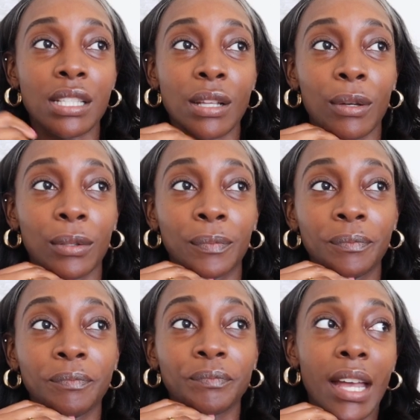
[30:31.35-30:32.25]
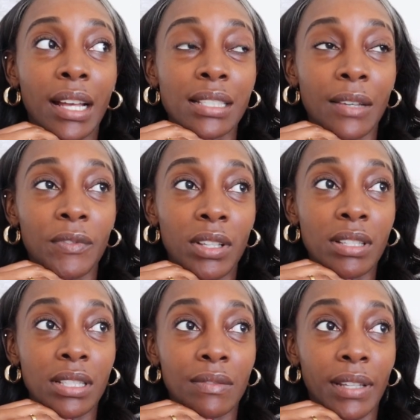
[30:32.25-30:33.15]
So I feel
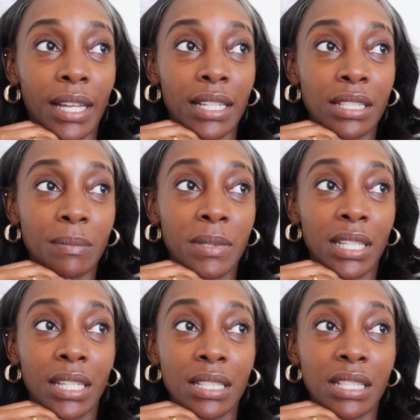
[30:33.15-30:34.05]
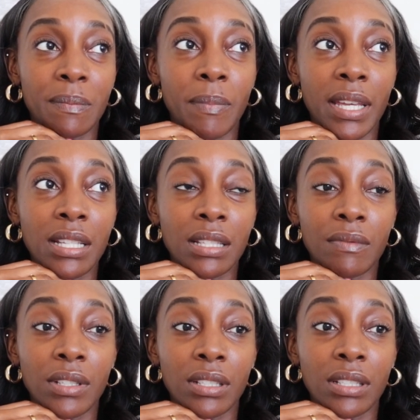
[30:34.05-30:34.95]
as if like I just been in a space of
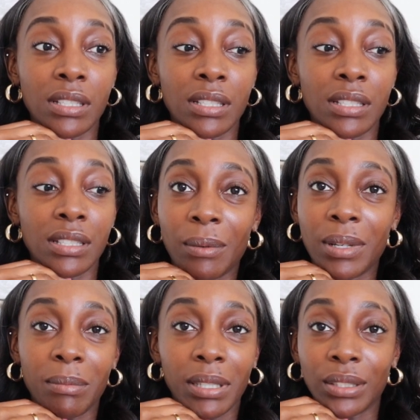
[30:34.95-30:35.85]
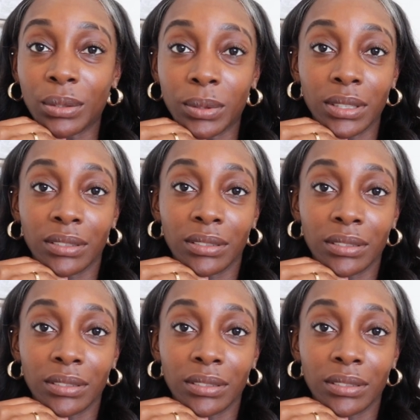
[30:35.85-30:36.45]
just like, what am I doing?